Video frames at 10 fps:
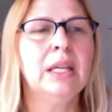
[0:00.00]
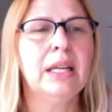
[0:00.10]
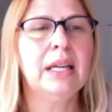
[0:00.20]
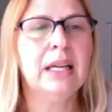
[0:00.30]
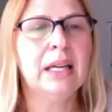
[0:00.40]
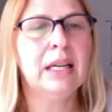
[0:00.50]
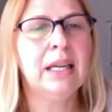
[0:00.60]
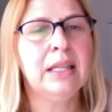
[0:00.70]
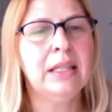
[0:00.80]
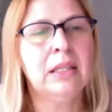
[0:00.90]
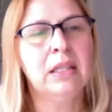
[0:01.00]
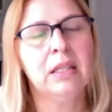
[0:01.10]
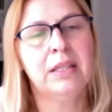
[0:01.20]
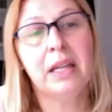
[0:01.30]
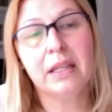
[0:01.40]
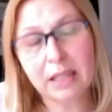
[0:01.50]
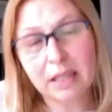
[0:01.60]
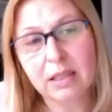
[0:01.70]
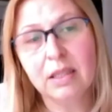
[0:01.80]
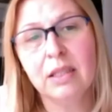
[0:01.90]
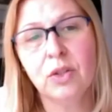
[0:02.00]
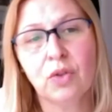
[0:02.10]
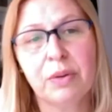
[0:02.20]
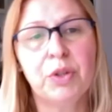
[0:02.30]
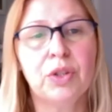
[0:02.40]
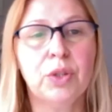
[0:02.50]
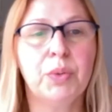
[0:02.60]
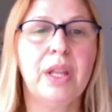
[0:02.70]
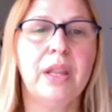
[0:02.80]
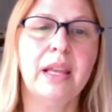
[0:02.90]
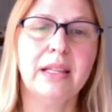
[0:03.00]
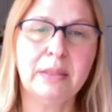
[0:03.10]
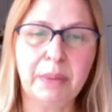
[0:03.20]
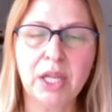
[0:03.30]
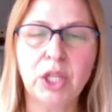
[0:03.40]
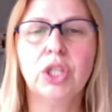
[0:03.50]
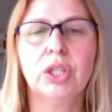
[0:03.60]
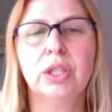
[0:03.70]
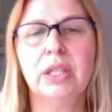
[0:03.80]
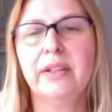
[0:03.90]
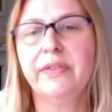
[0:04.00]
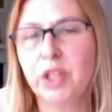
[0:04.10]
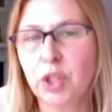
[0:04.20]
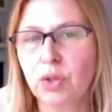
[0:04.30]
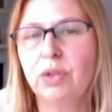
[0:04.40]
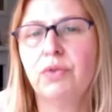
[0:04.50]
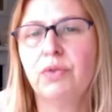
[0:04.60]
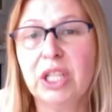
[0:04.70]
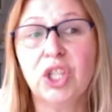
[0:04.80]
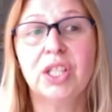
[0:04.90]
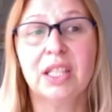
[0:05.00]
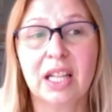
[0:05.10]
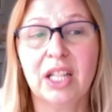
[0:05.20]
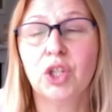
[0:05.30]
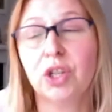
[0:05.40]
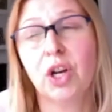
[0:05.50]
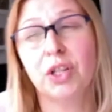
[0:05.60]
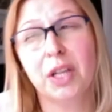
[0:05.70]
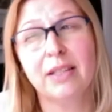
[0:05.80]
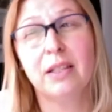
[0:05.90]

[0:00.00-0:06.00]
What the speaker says: It studies inscriptions within their spatial and visual and religious and cultural contexts.